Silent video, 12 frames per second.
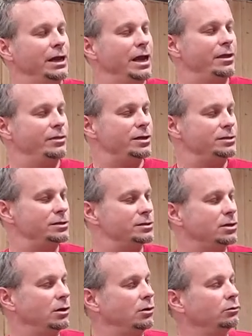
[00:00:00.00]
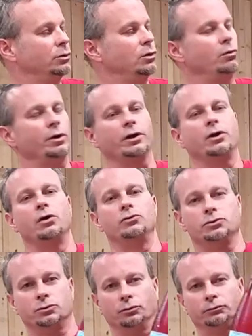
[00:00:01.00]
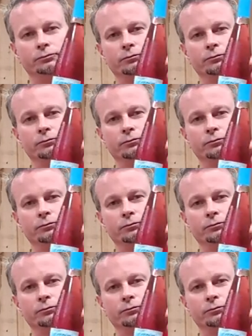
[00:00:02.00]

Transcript: and this is called Going Coastal.